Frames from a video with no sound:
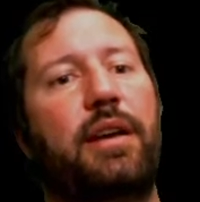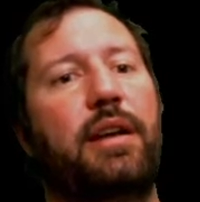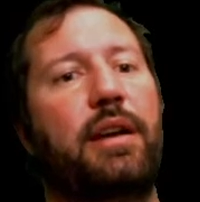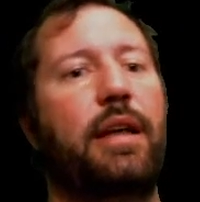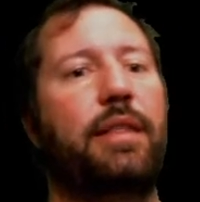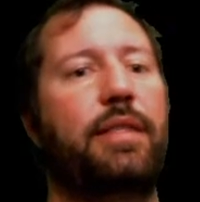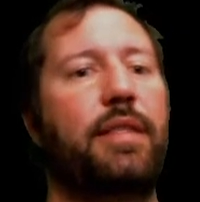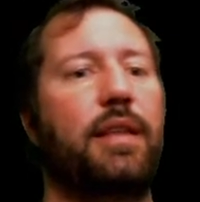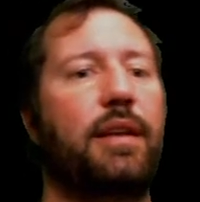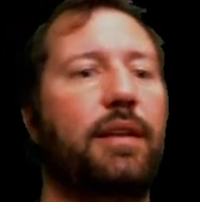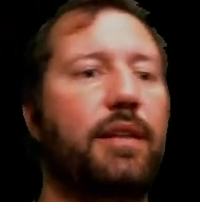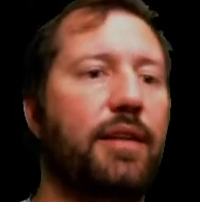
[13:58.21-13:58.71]
And
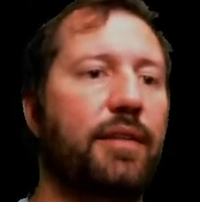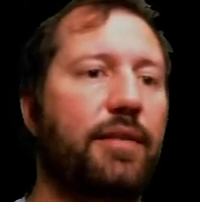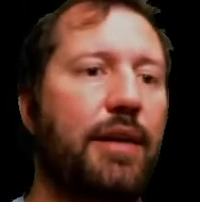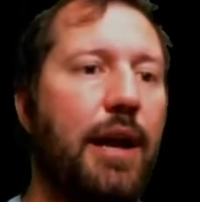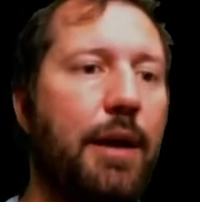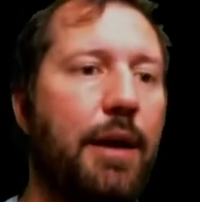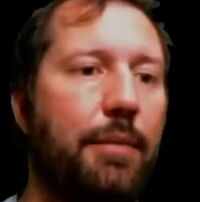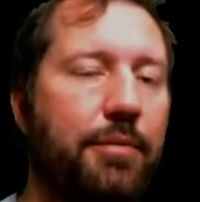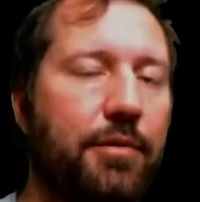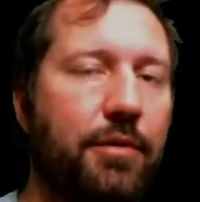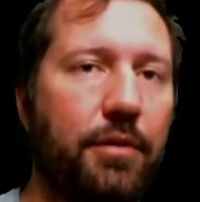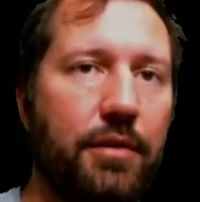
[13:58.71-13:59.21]
I think that's
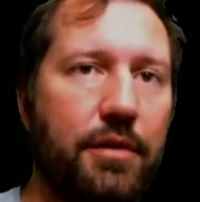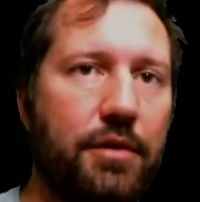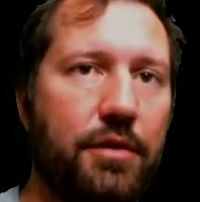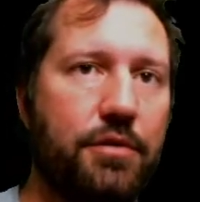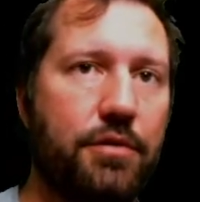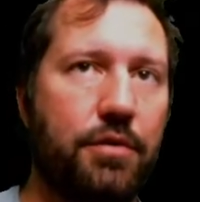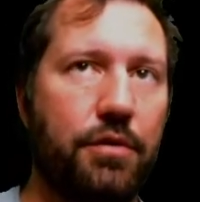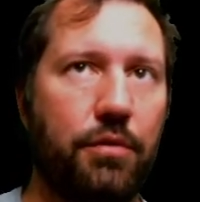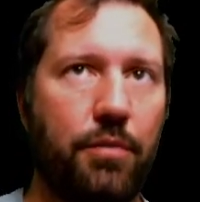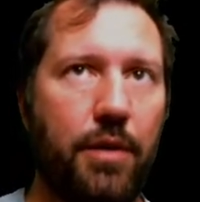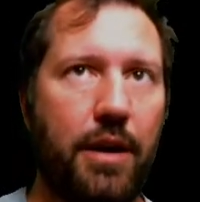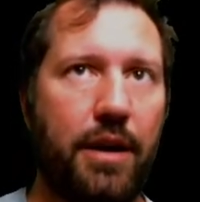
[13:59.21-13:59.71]
absolutely
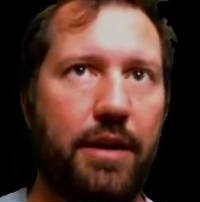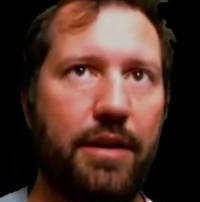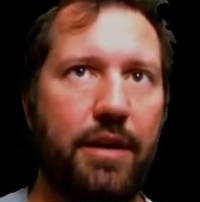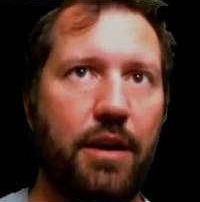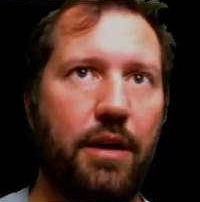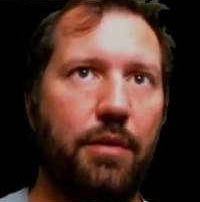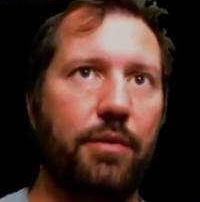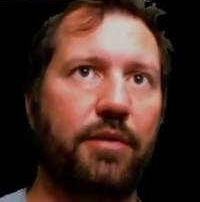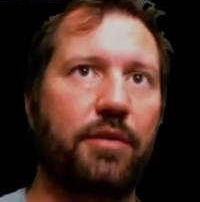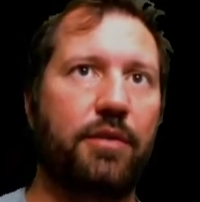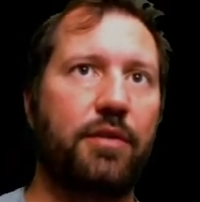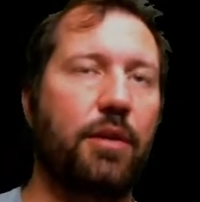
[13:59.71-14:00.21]
true. Right
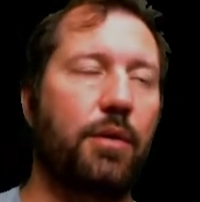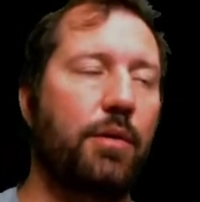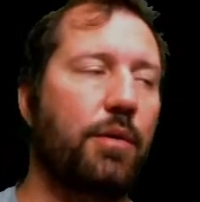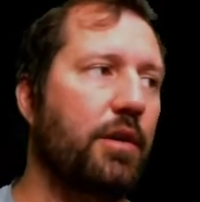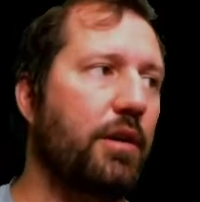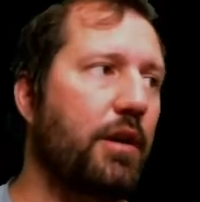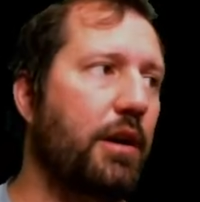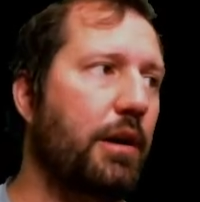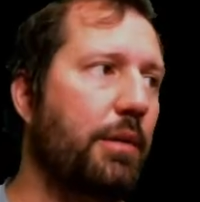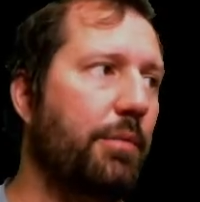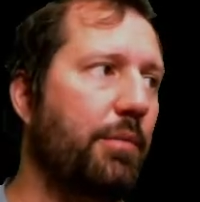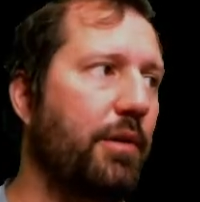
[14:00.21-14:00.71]
now, what's going
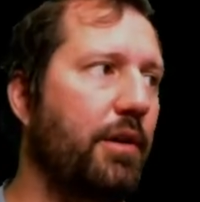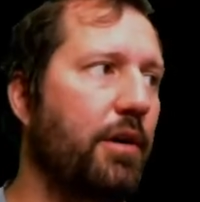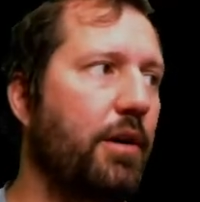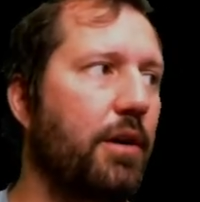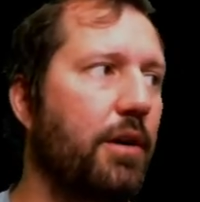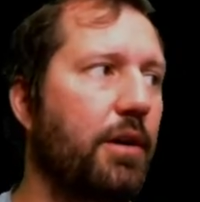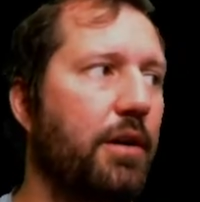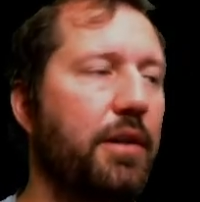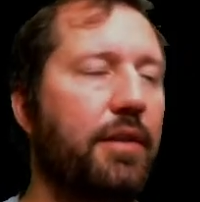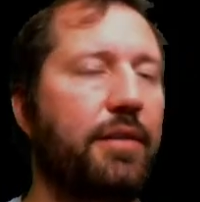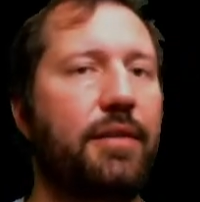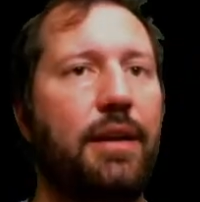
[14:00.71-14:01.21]
on with
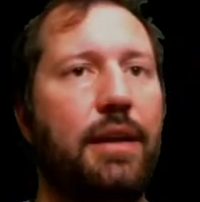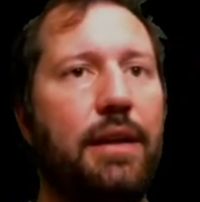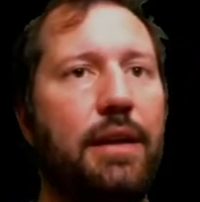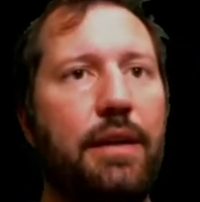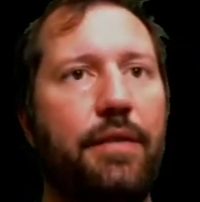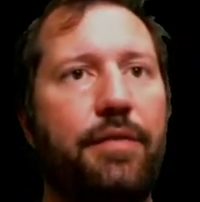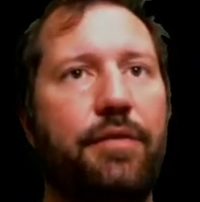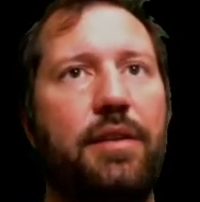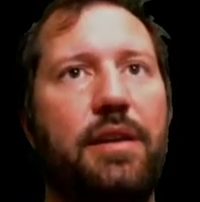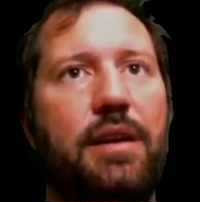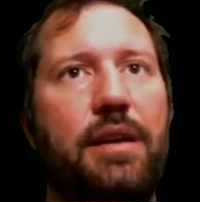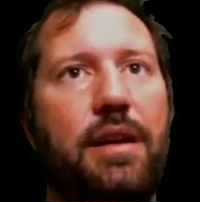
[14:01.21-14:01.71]
all this
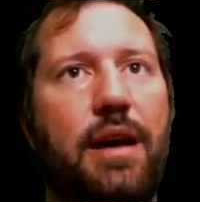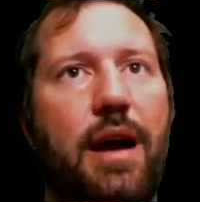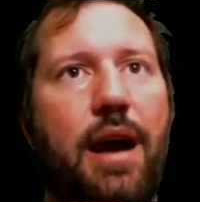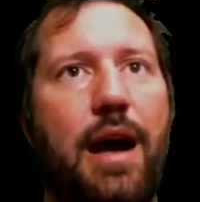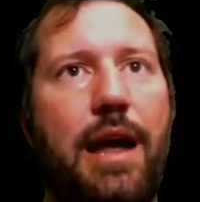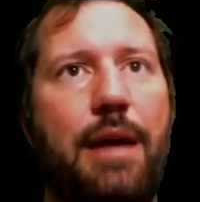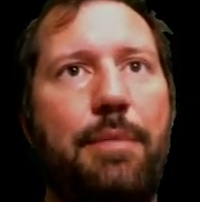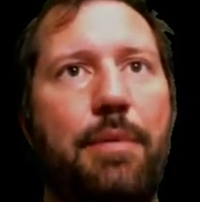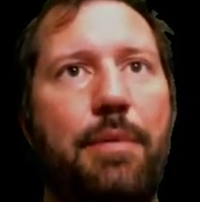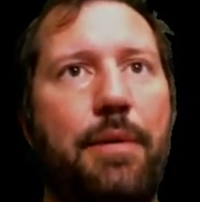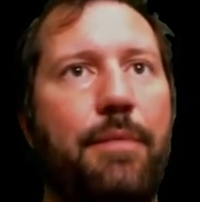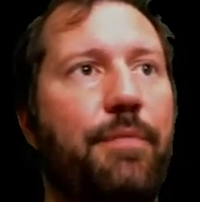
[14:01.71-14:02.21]
NFT
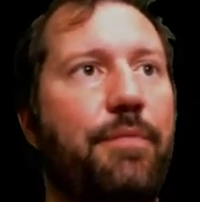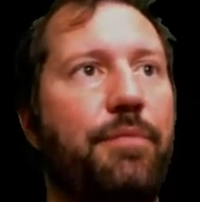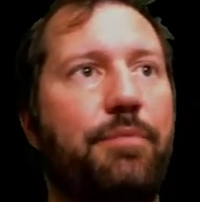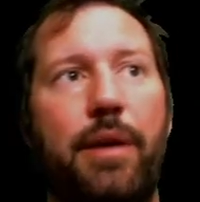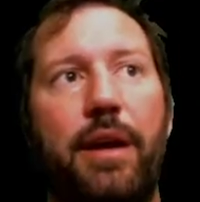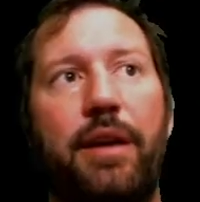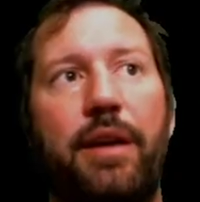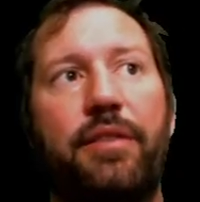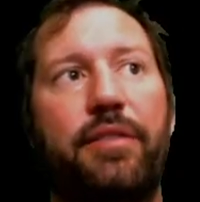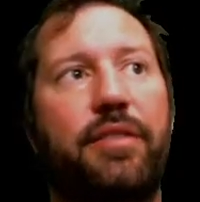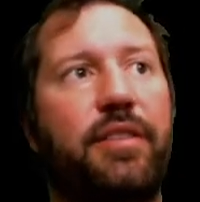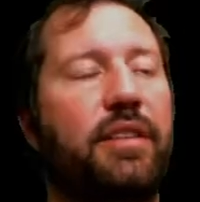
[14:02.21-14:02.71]
hype and
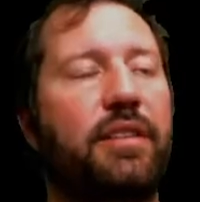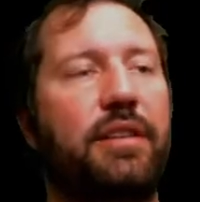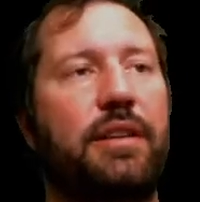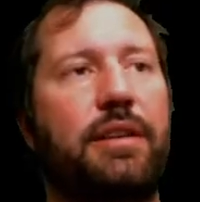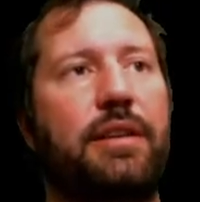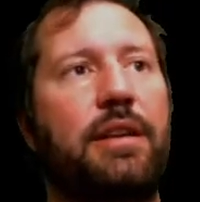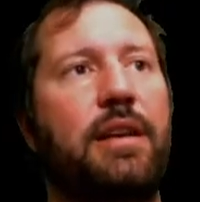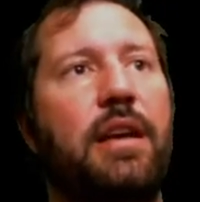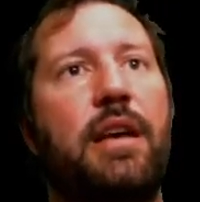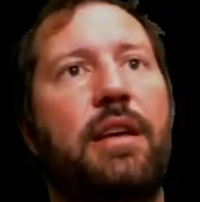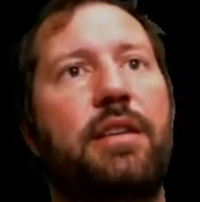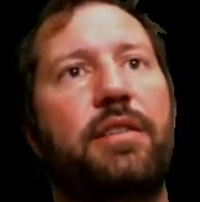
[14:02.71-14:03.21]

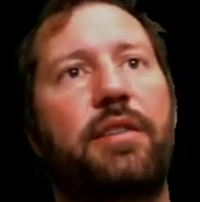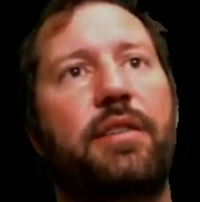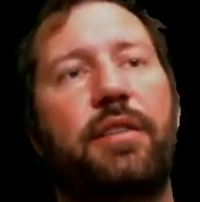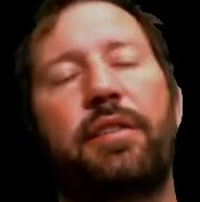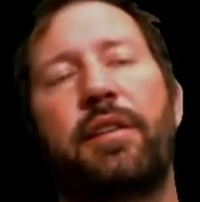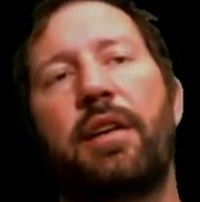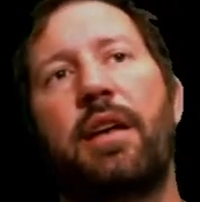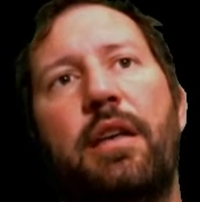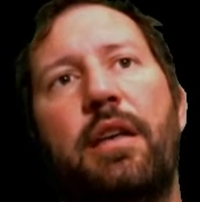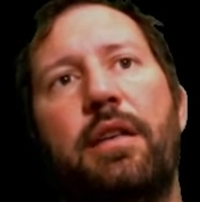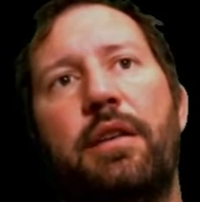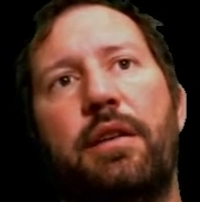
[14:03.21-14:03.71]
basically just,
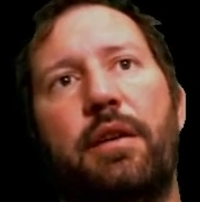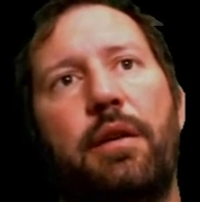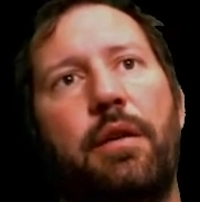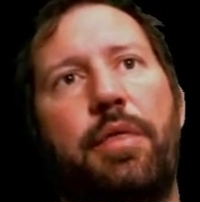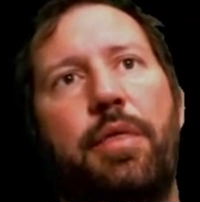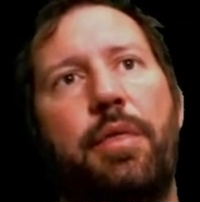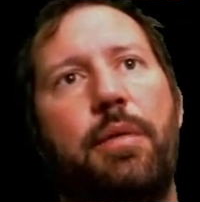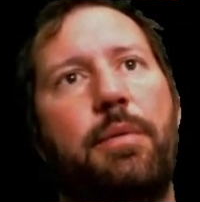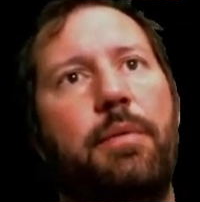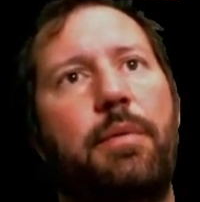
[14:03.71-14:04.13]
you know,